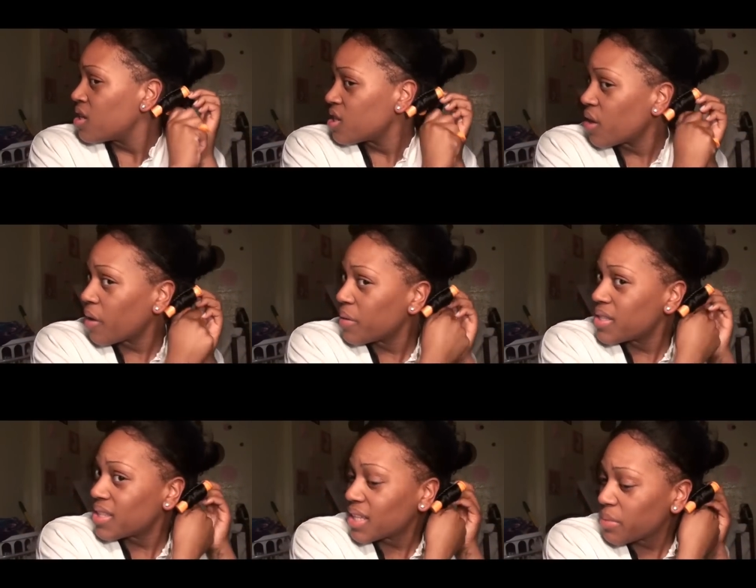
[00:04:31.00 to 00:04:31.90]
So I
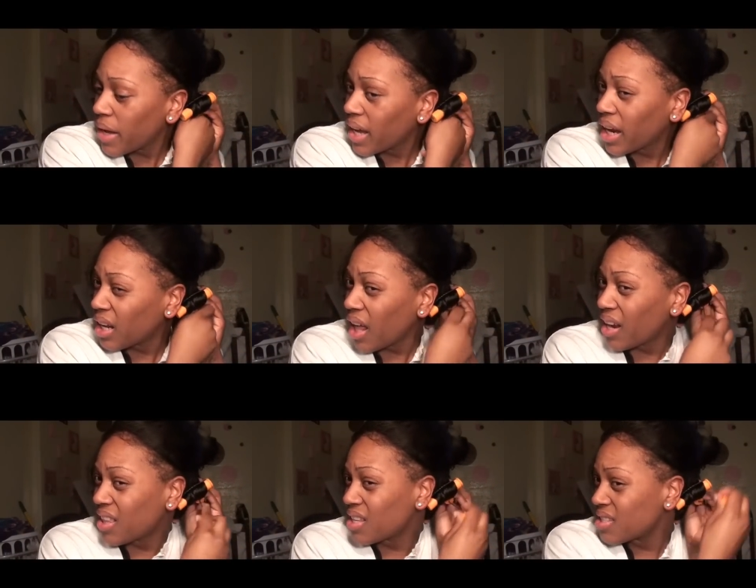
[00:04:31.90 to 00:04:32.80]
would, that's why I got a
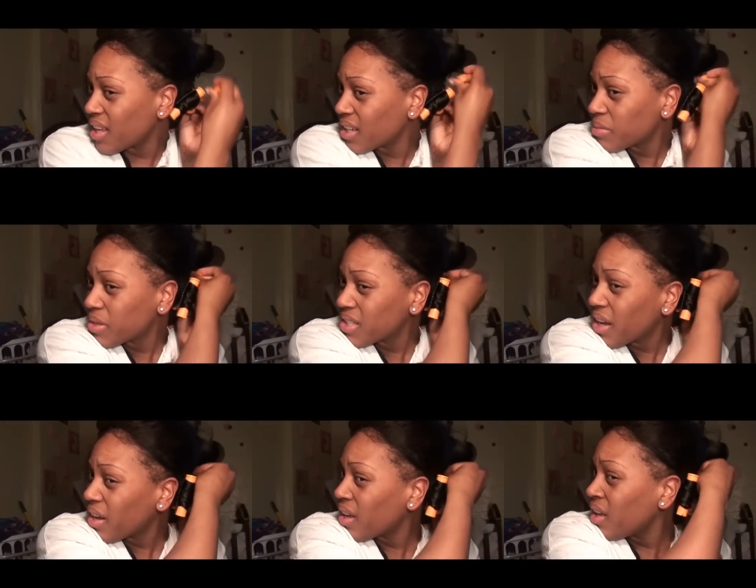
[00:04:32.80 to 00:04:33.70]
lot of these things, because
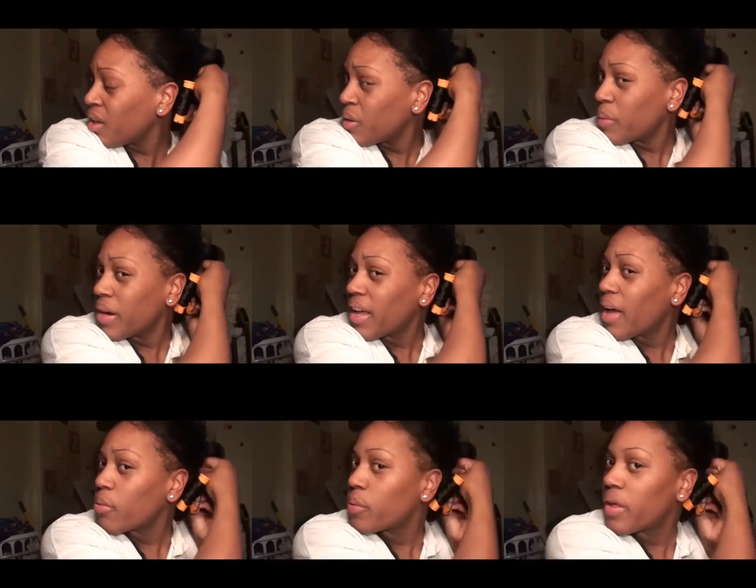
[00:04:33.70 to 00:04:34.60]
I would, ha
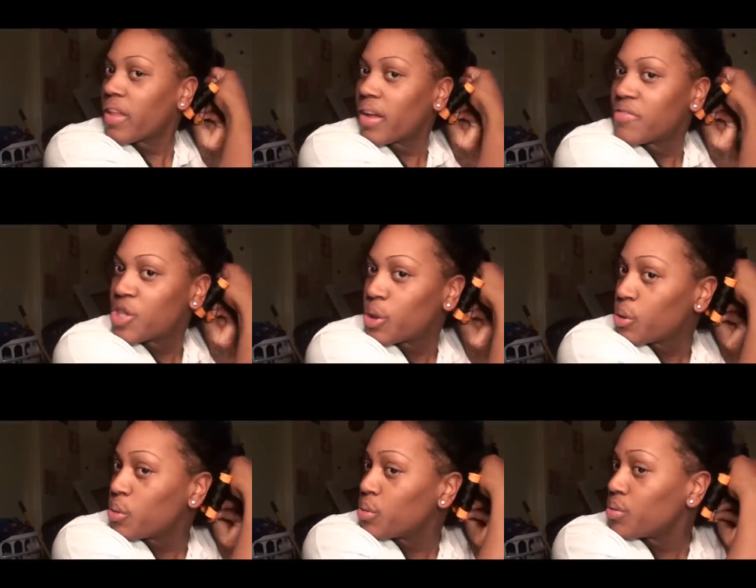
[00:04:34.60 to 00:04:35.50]
I would rather have
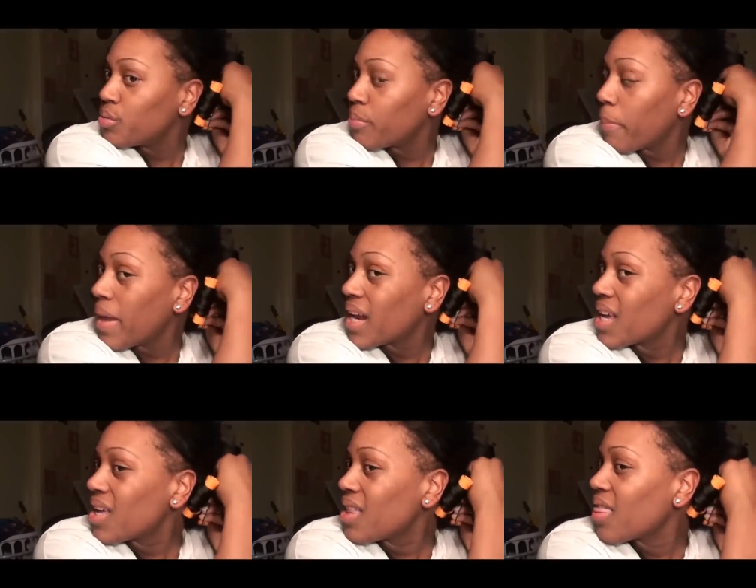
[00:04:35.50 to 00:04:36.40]
too
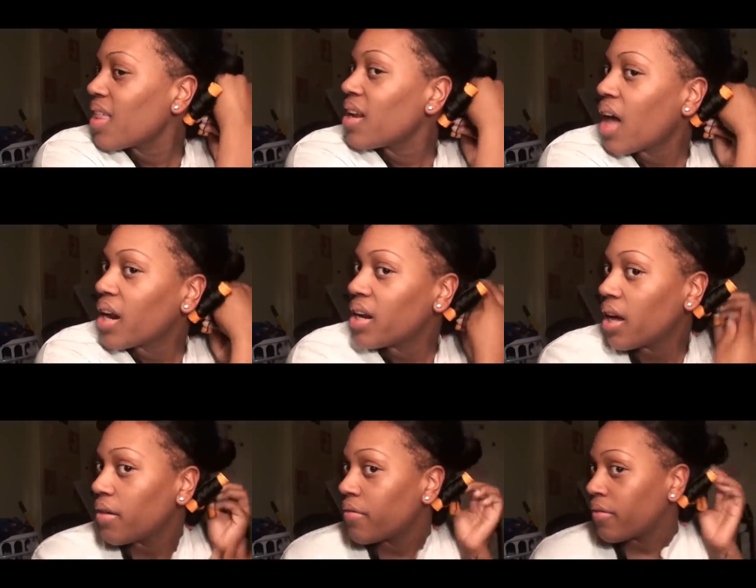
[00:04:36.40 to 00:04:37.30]
many than not
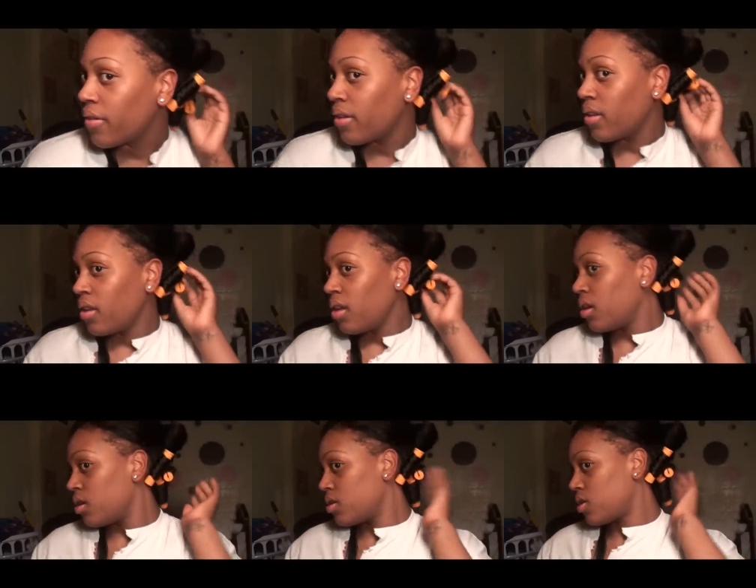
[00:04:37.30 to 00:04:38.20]
enough.
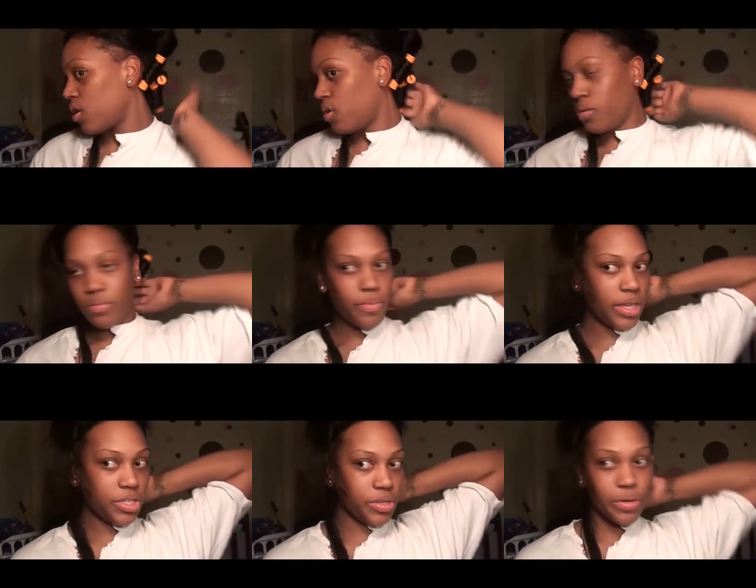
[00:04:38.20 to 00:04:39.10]
So
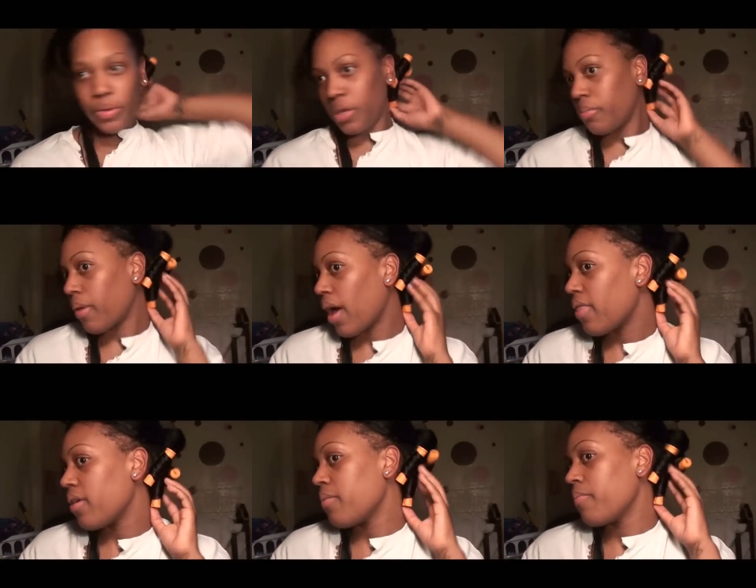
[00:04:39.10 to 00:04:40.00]
make sure when you buy
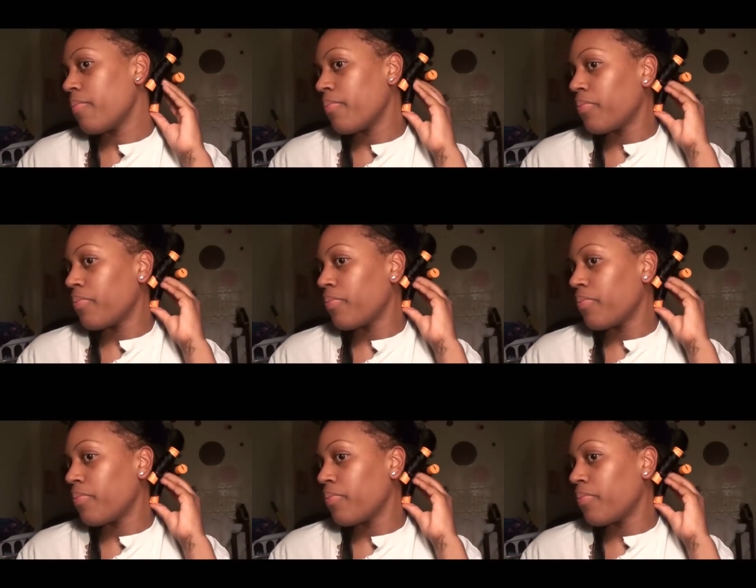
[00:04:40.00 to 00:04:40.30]
them,